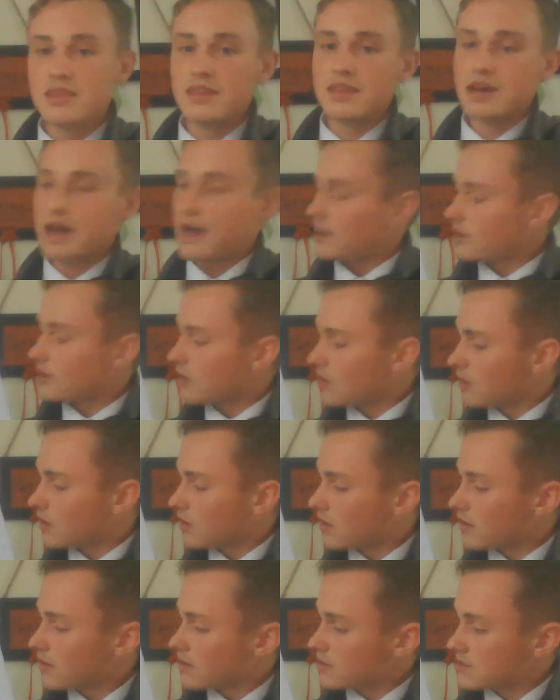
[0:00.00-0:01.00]
that
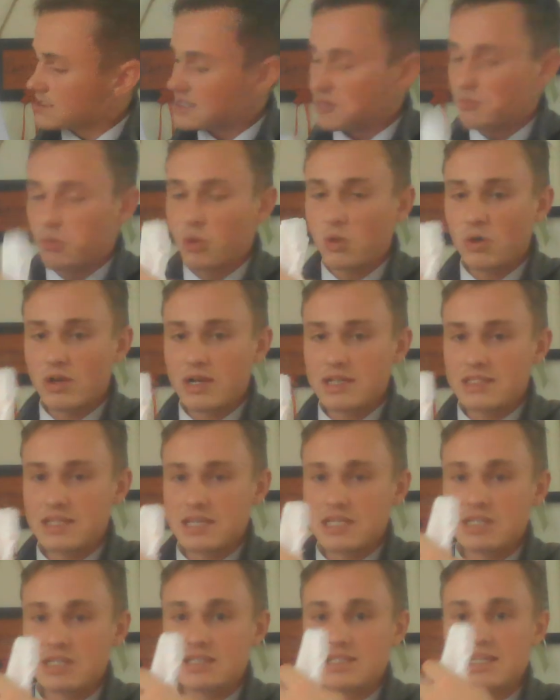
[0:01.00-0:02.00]
our
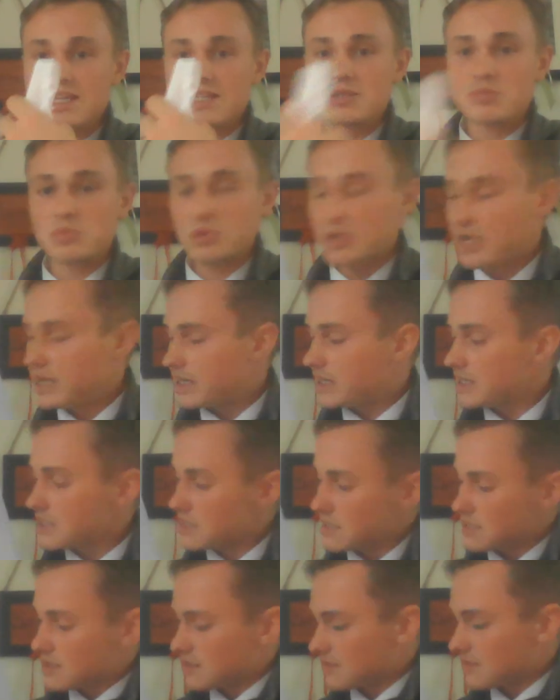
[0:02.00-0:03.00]
depolarization takes
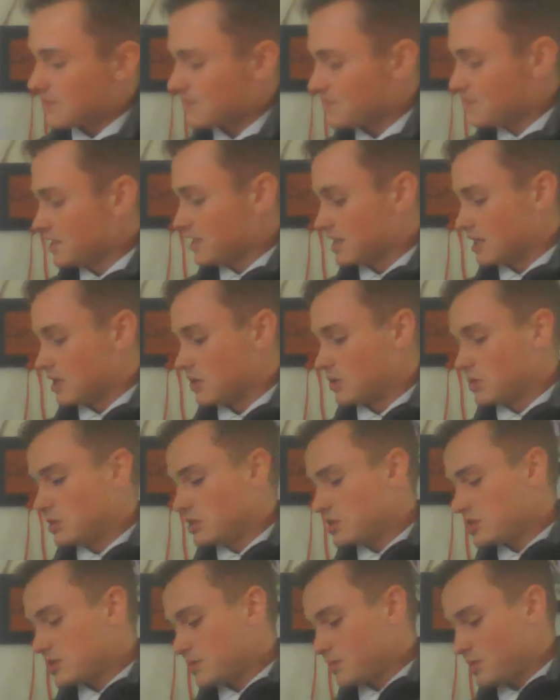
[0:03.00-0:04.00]
place, it'll
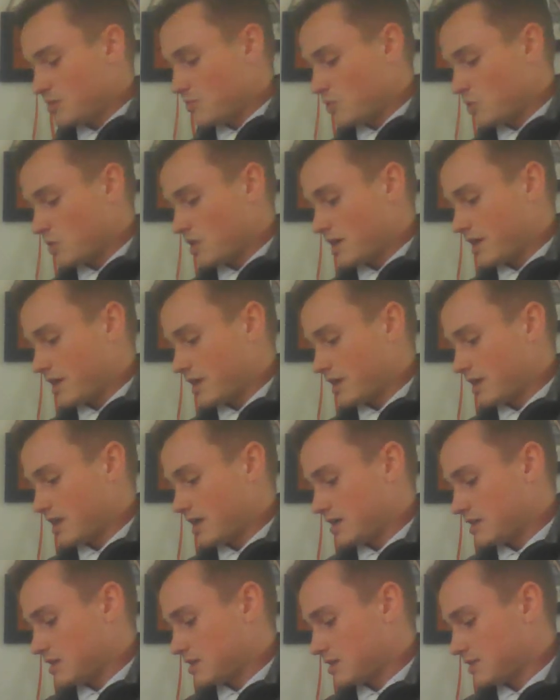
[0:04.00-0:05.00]
look something more like
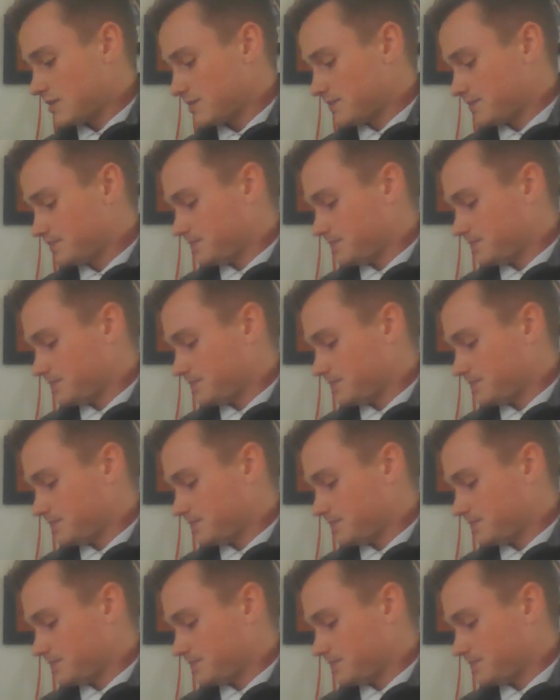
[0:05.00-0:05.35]
this.